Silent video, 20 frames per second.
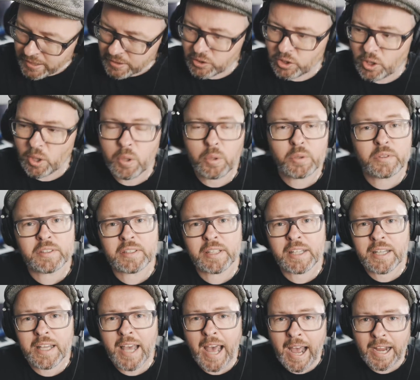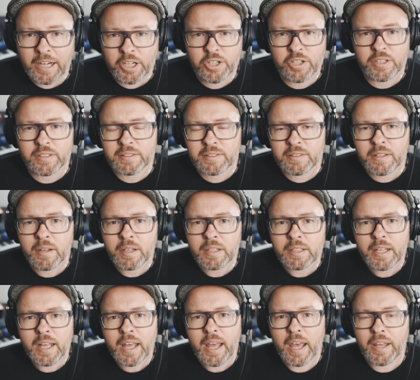those key actions,
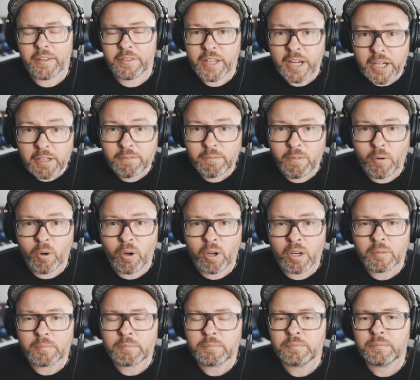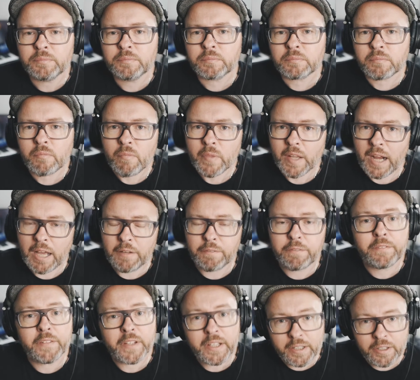and therefore I
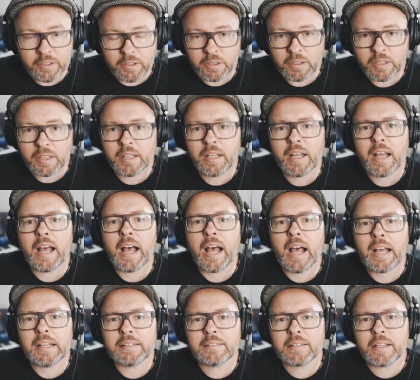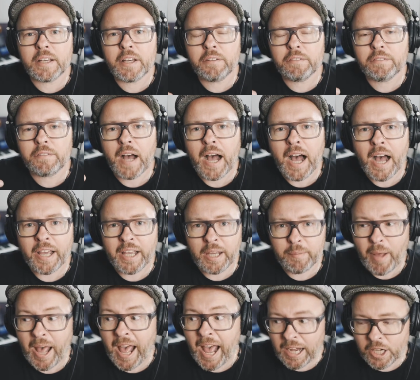feel as if I
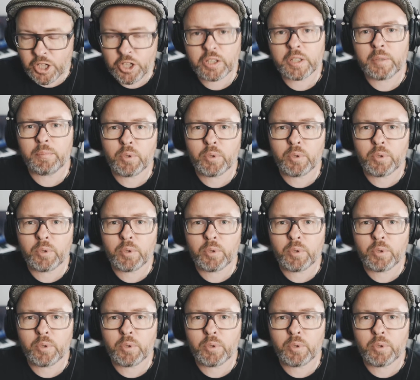am actually